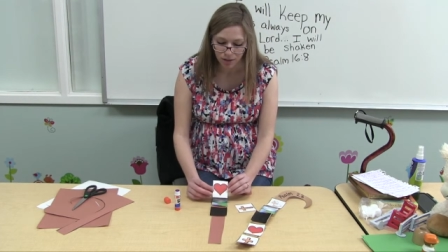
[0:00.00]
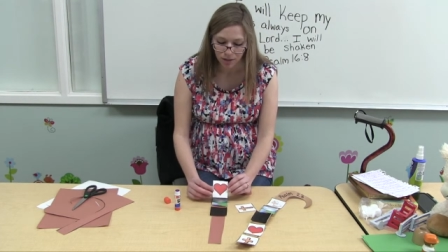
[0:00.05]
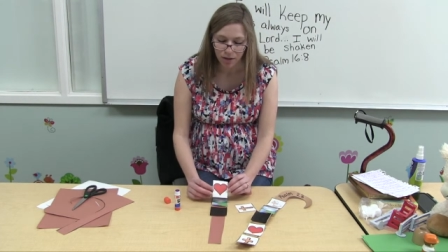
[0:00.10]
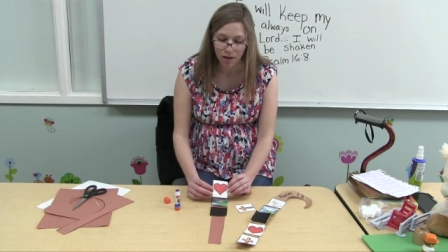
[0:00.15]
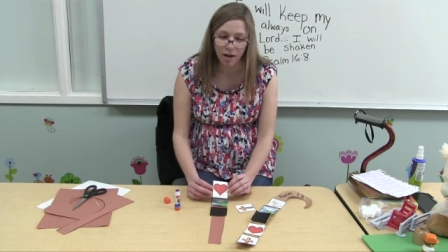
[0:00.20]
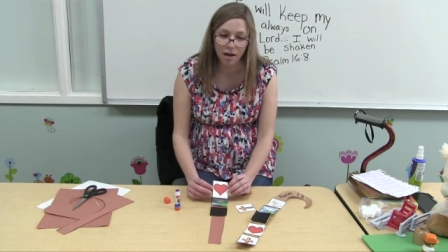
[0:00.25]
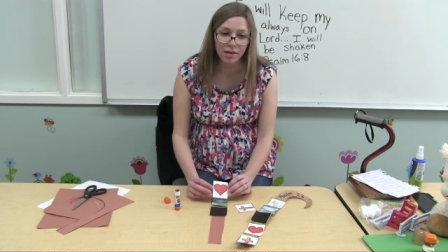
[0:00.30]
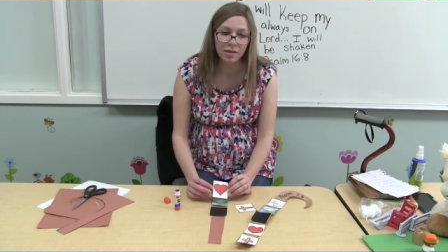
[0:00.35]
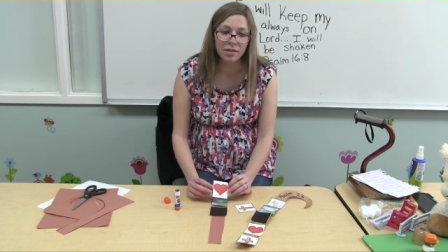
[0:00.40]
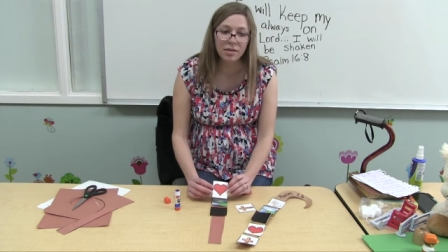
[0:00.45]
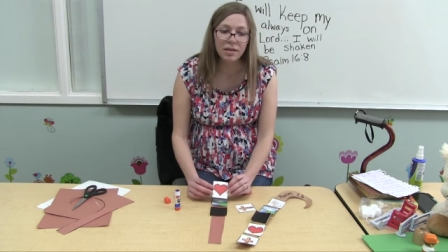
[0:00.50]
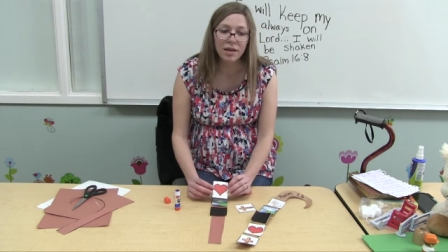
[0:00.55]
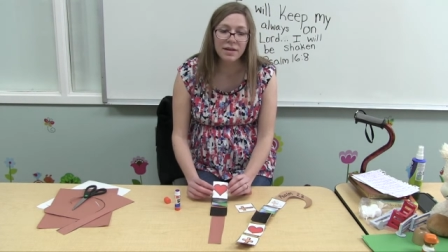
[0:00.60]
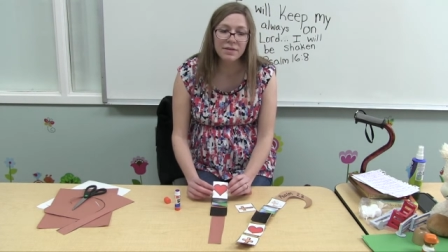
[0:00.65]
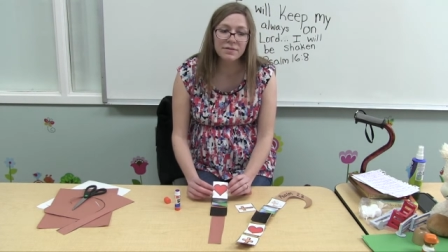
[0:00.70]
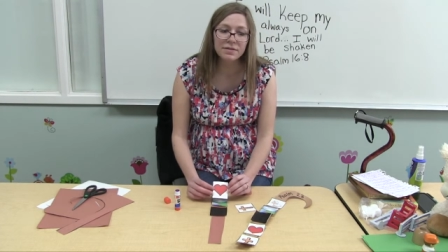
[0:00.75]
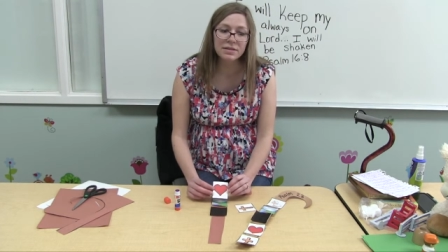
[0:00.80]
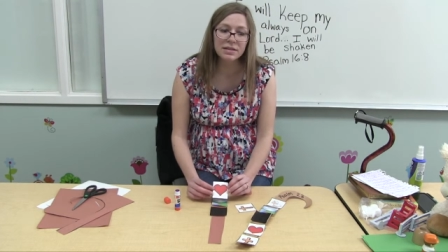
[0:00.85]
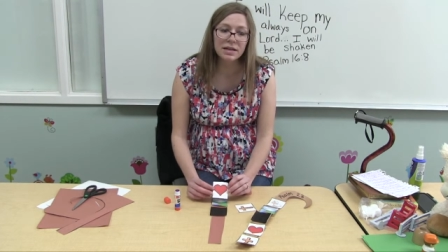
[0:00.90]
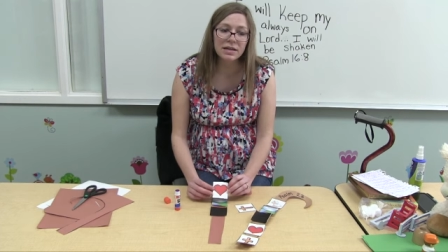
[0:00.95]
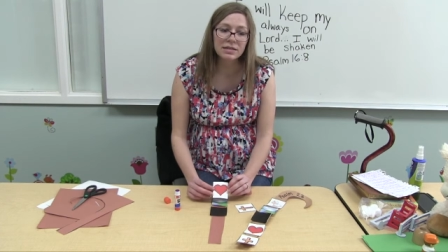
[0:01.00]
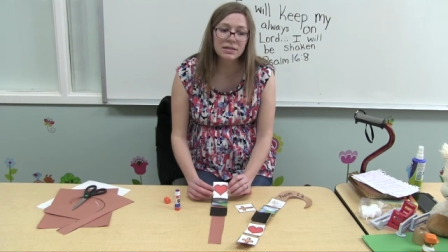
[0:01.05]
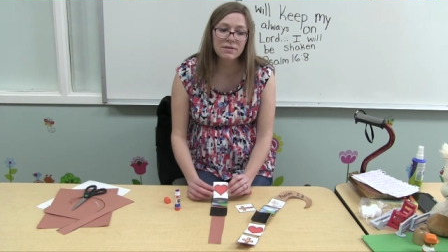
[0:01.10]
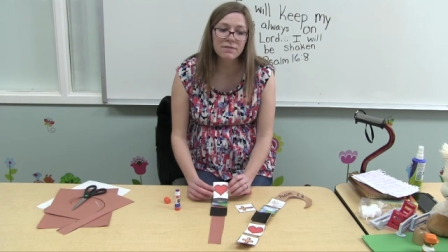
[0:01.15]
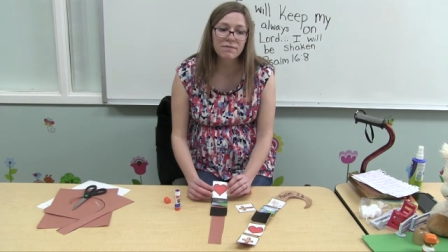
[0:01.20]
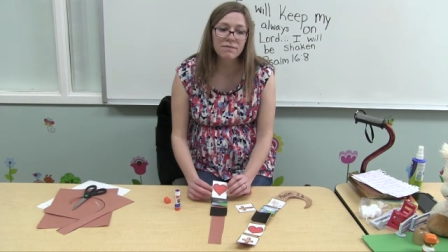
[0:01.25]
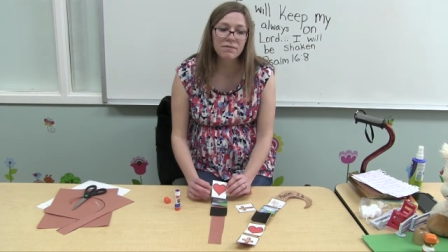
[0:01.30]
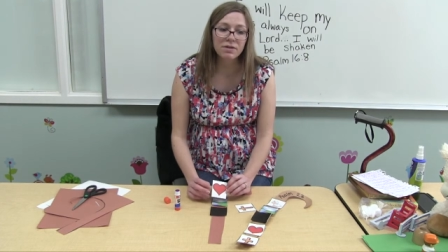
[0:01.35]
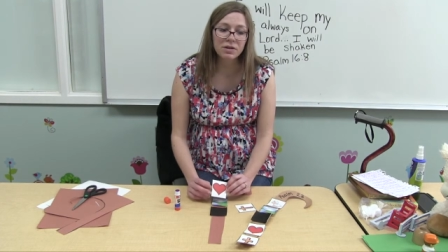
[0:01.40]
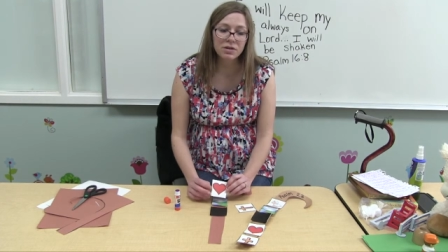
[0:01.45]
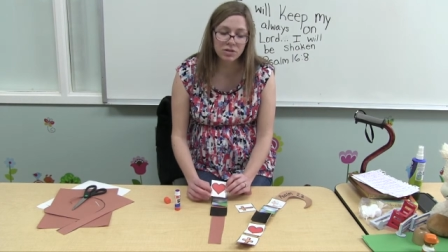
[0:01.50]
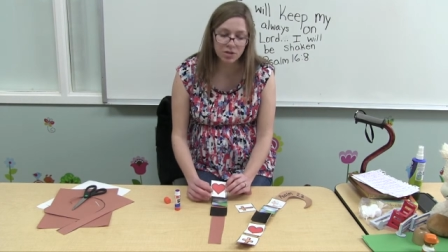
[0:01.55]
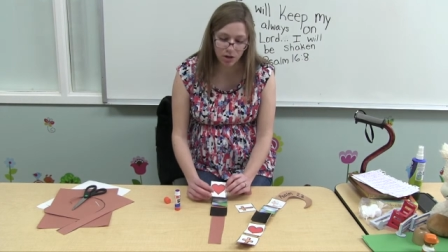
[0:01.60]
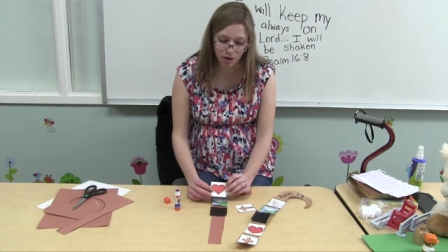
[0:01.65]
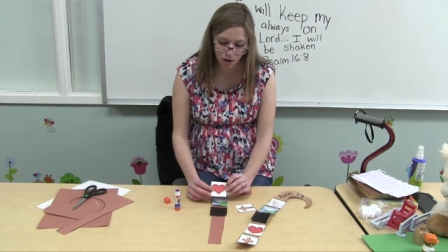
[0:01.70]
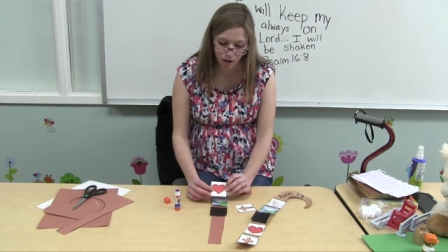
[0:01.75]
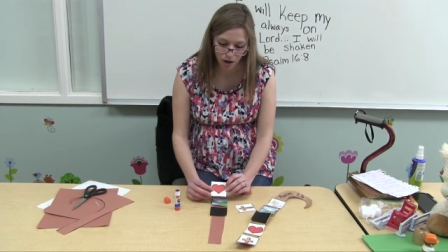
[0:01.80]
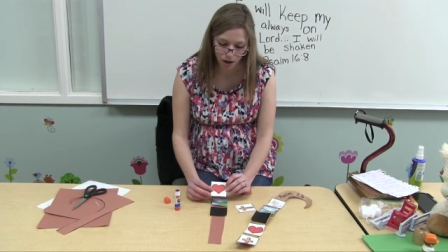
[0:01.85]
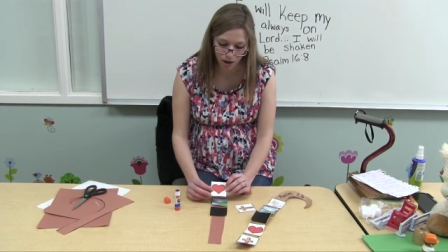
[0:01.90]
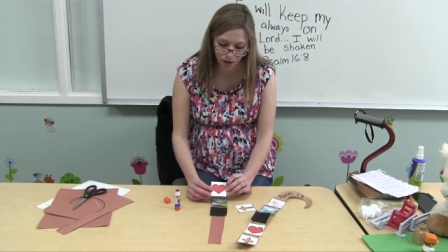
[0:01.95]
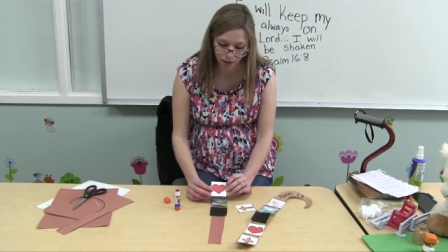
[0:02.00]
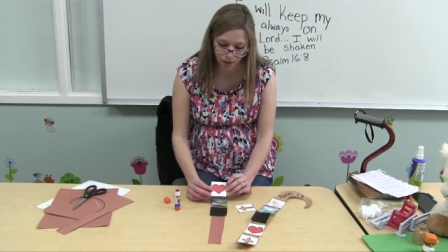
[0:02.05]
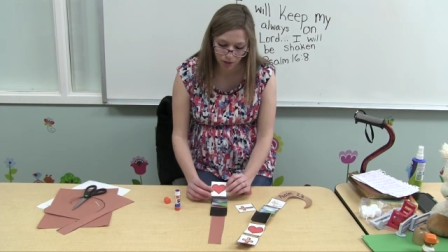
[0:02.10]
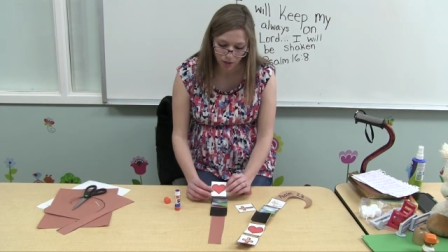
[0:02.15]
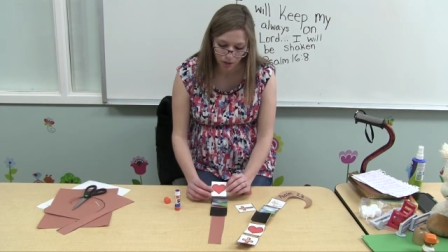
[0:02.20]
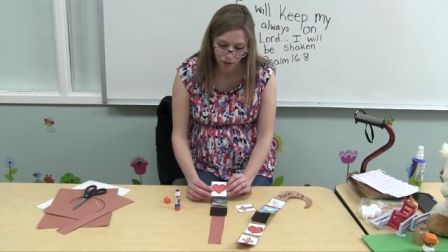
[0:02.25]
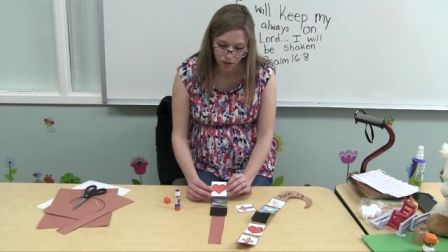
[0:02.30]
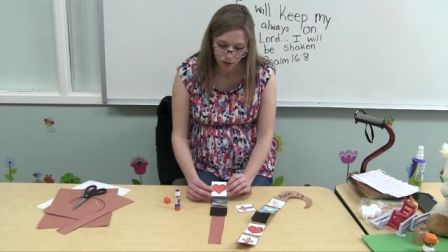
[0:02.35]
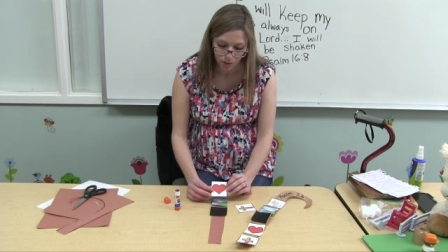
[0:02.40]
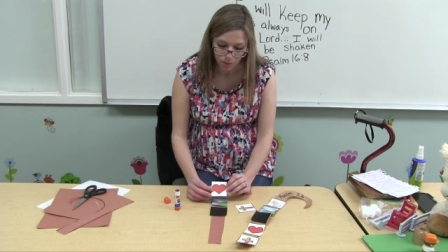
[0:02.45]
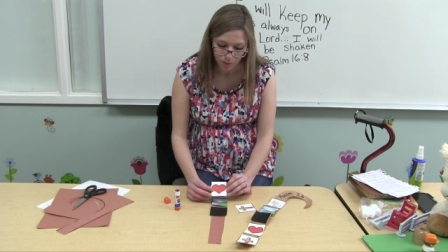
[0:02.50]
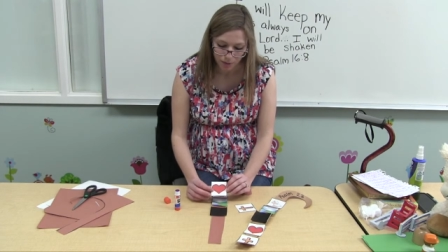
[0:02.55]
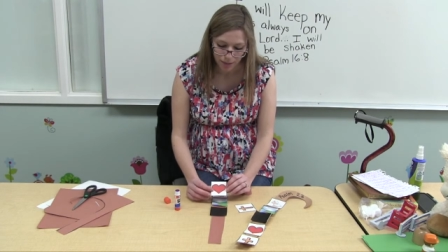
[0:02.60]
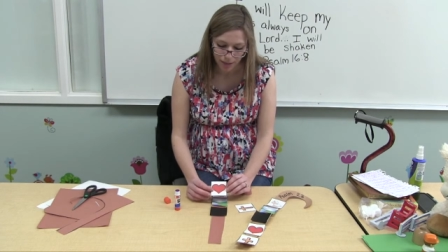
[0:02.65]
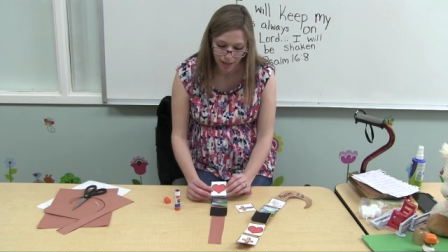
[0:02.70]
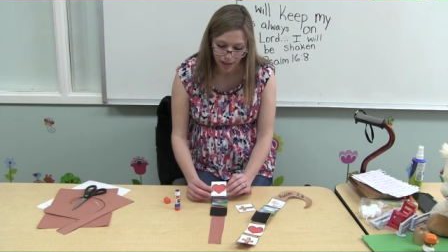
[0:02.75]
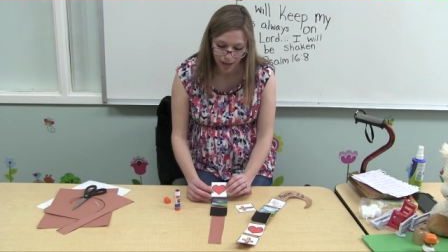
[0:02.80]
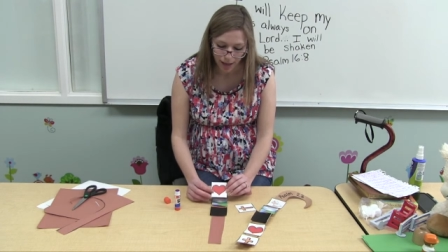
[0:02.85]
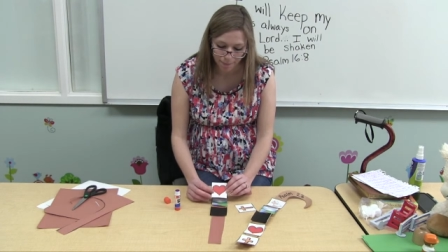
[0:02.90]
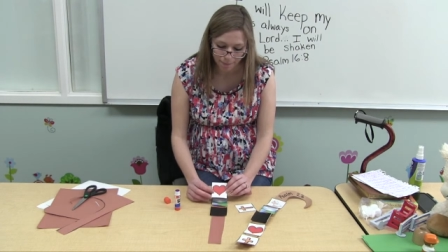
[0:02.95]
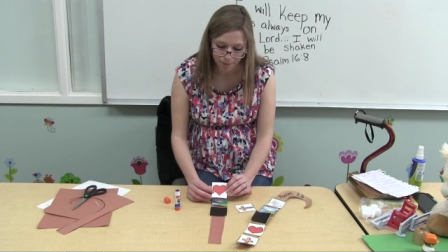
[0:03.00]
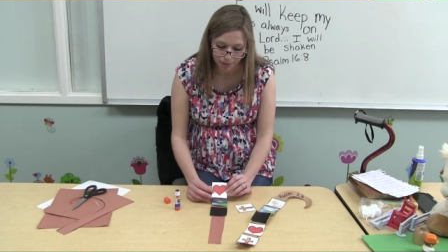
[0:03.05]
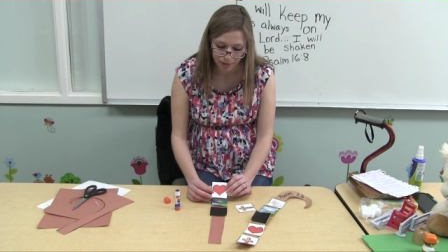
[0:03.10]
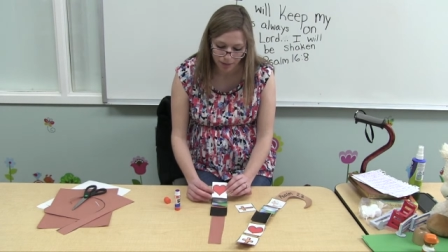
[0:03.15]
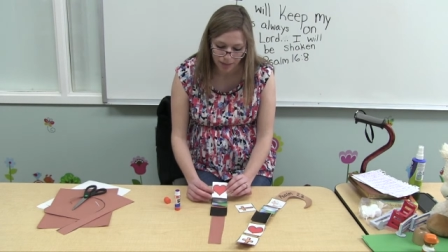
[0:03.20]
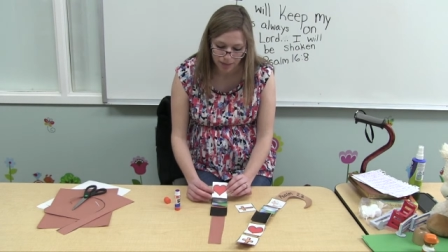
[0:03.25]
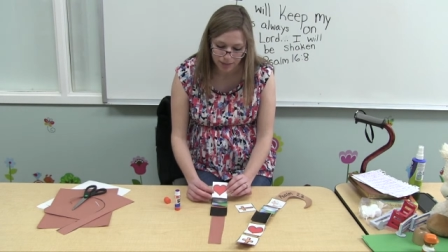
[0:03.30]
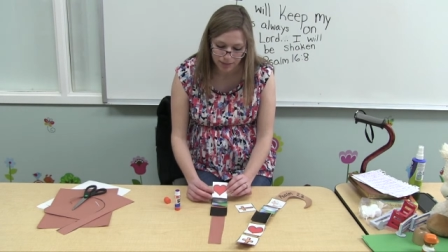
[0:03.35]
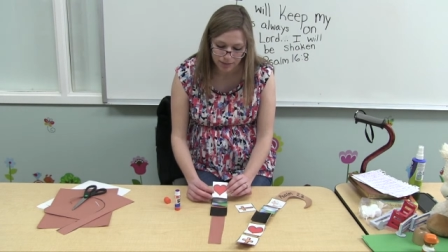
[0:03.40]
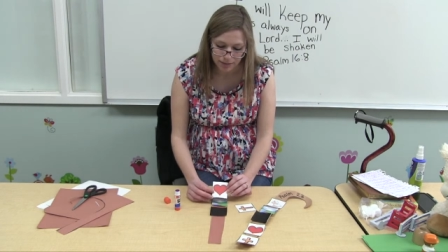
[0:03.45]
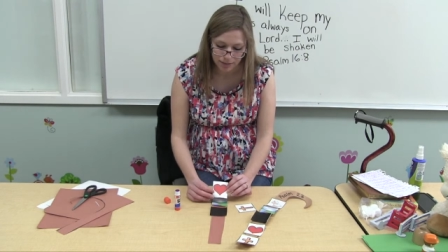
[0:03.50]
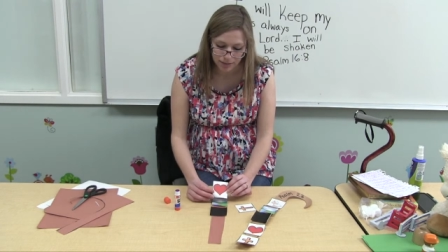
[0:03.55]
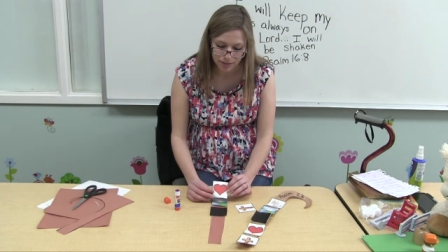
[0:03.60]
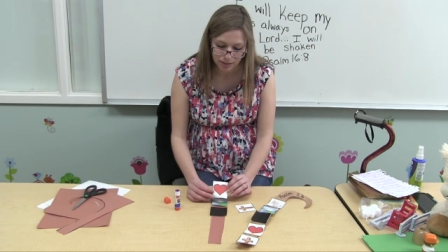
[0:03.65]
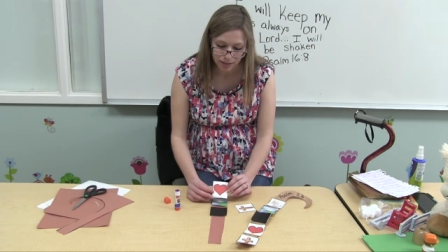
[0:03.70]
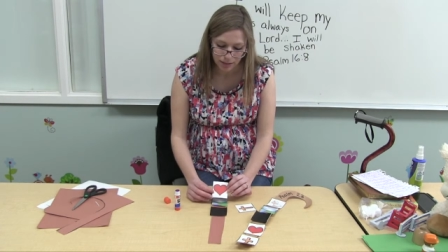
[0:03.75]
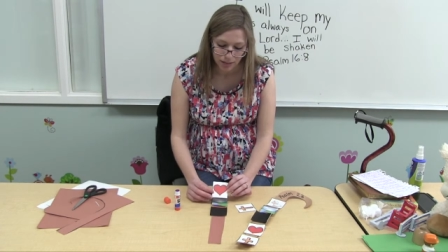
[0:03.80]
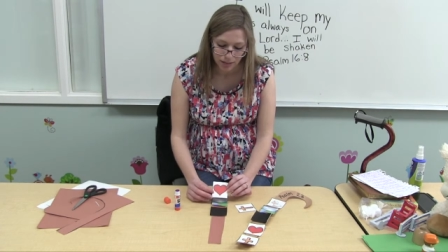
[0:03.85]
God loves us and fills our heart with happiness.